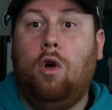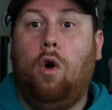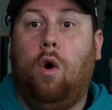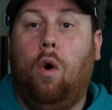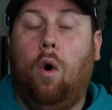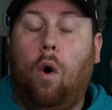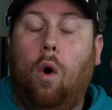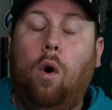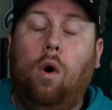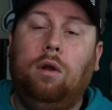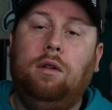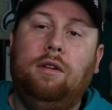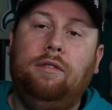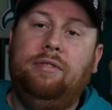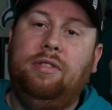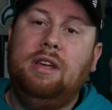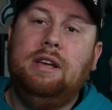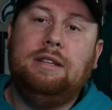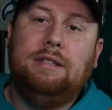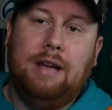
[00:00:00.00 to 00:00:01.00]
All of
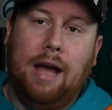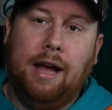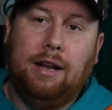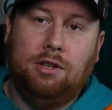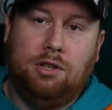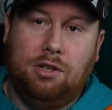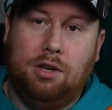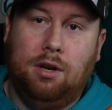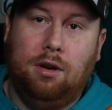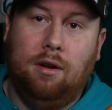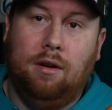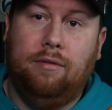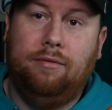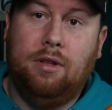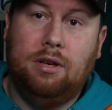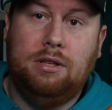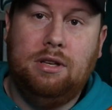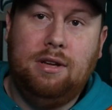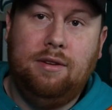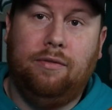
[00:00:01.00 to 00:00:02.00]
the attention of the
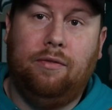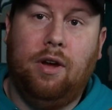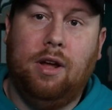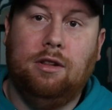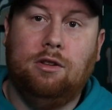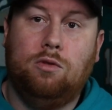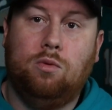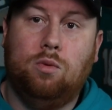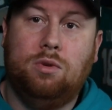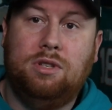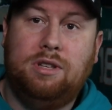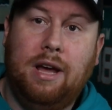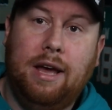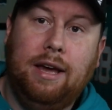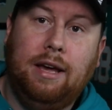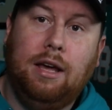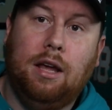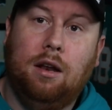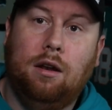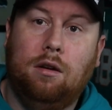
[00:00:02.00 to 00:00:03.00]
defense was
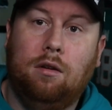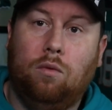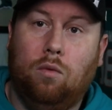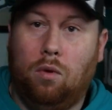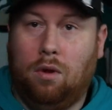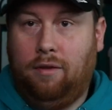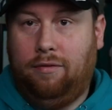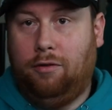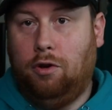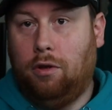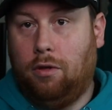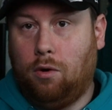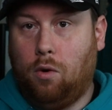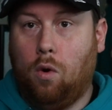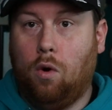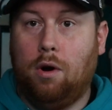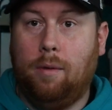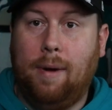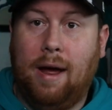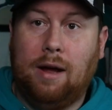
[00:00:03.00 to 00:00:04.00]
taken, well, if you're the
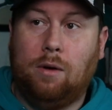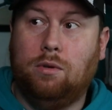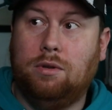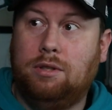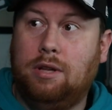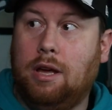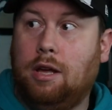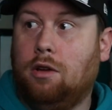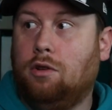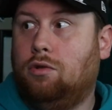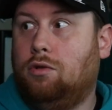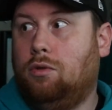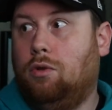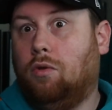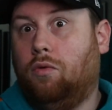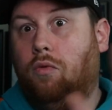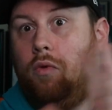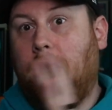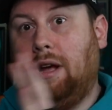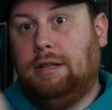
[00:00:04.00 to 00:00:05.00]
quarterback, was taken to the
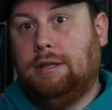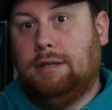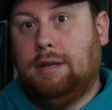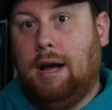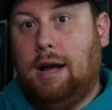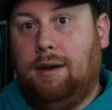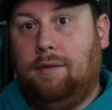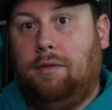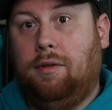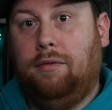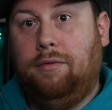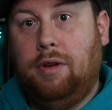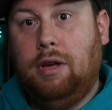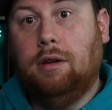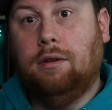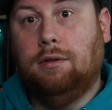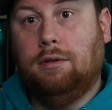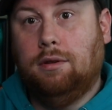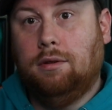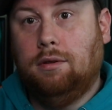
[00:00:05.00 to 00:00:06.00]
right side of the
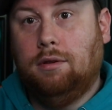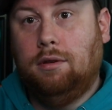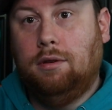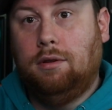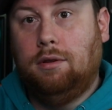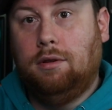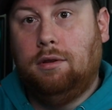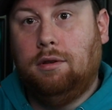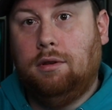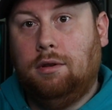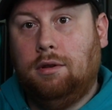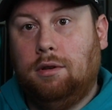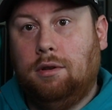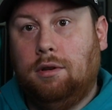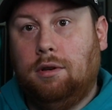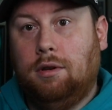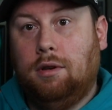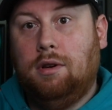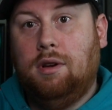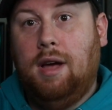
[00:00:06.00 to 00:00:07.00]
field.
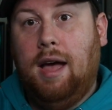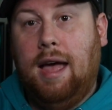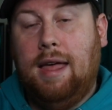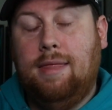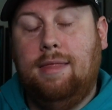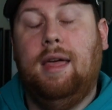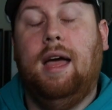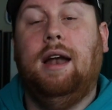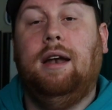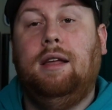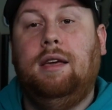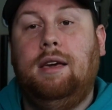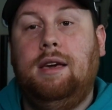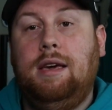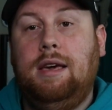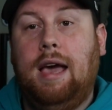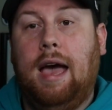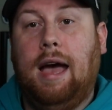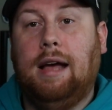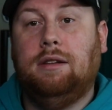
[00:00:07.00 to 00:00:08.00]
And then
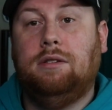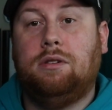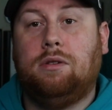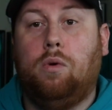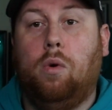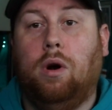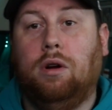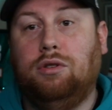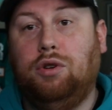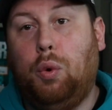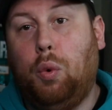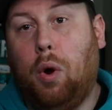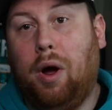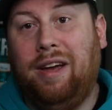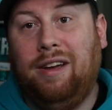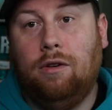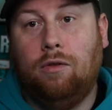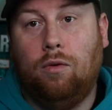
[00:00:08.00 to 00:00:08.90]
he had Zaquandre White